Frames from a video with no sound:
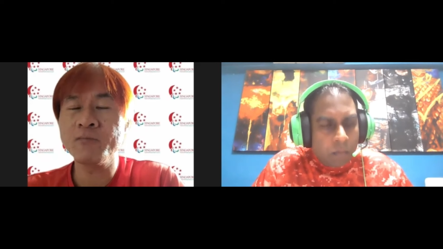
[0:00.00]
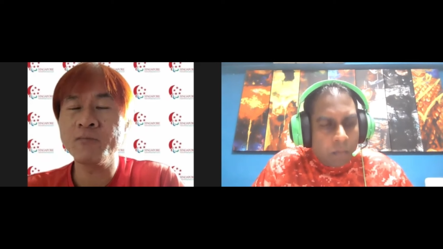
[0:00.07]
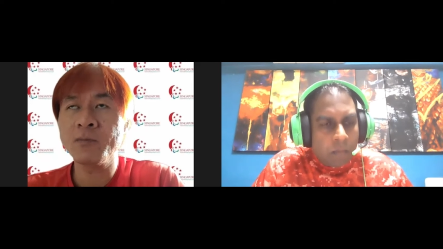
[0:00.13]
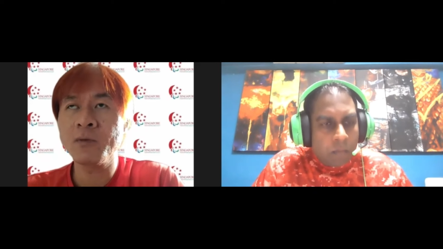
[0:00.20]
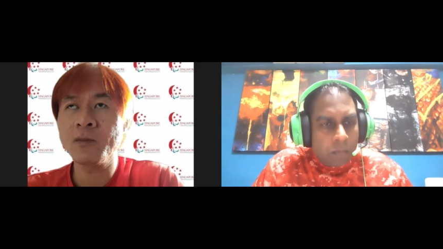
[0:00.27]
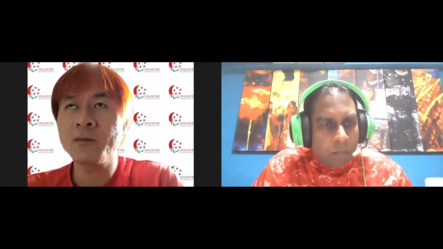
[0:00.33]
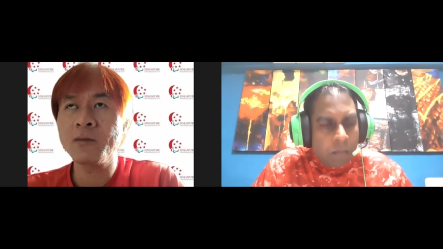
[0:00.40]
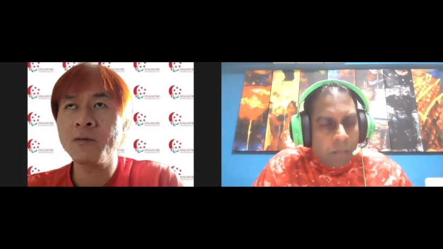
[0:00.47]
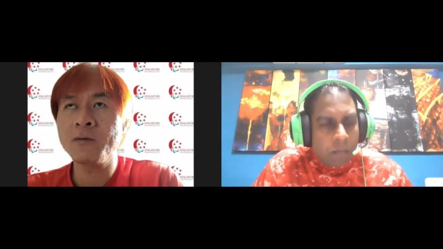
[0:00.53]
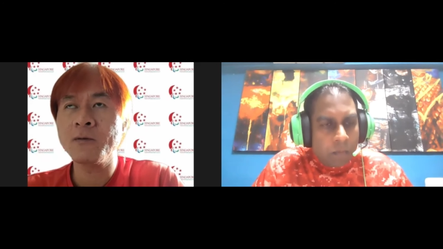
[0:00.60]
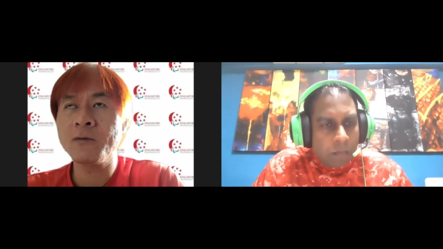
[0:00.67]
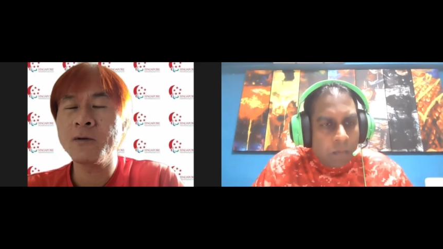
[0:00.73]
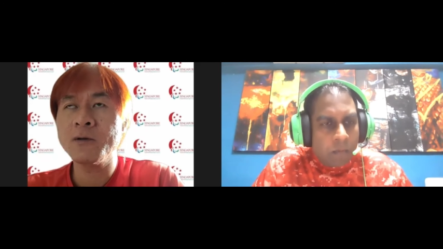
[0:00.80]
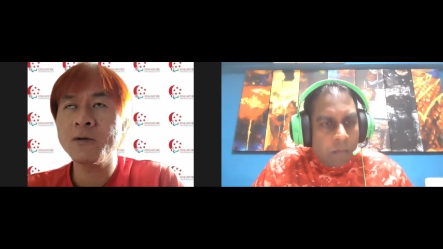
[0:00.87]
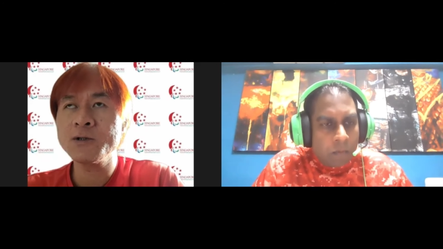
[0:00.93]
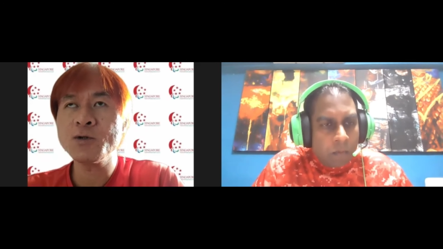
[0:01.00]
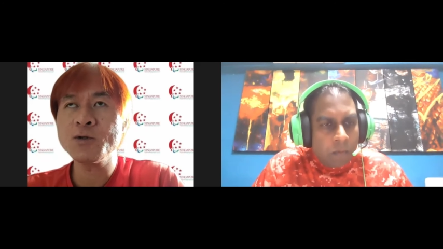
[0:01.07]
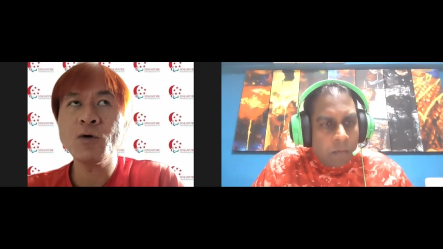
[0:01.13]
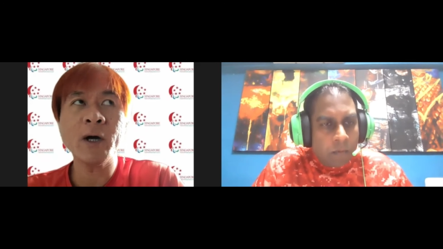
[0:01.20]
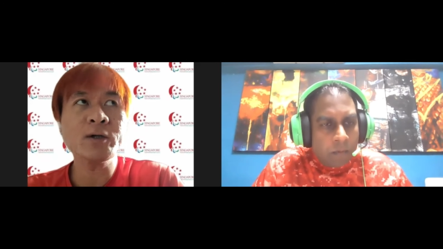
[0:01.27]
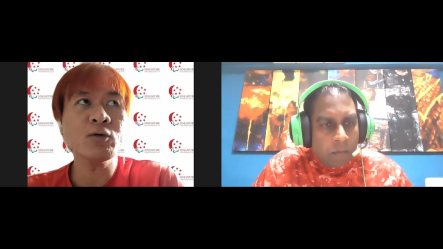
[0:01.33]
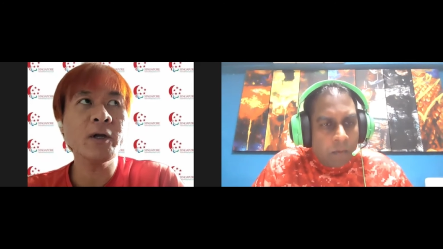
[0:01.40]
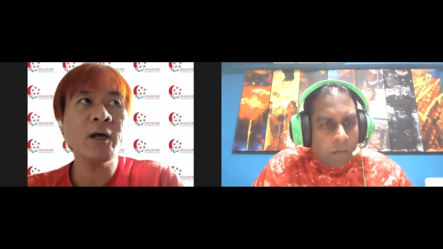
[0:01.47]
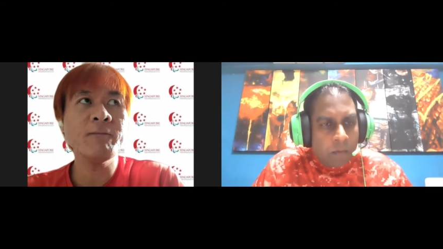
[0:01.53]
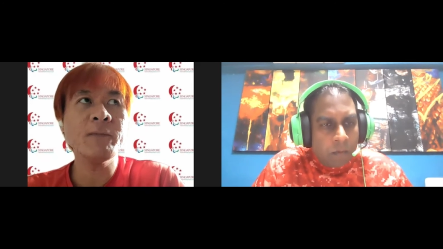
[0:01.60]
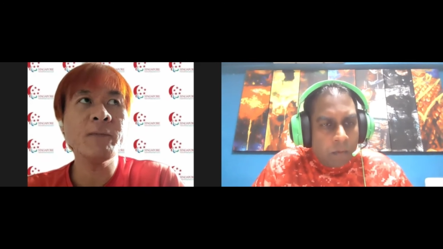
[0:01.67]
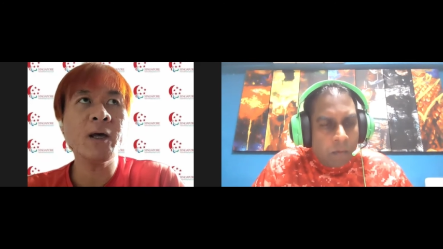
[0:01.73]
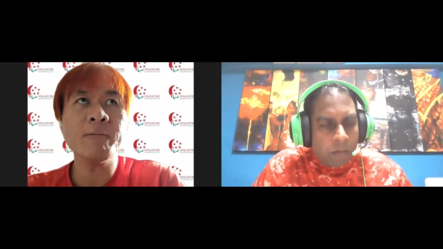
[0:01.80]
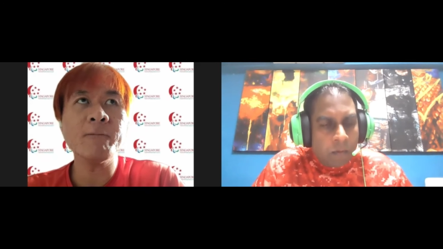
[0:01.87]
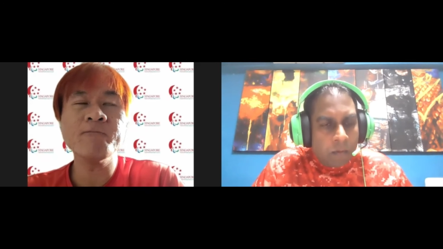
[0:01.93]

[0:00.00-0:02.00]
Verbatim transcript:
Speaker 1: Mm. So I told them that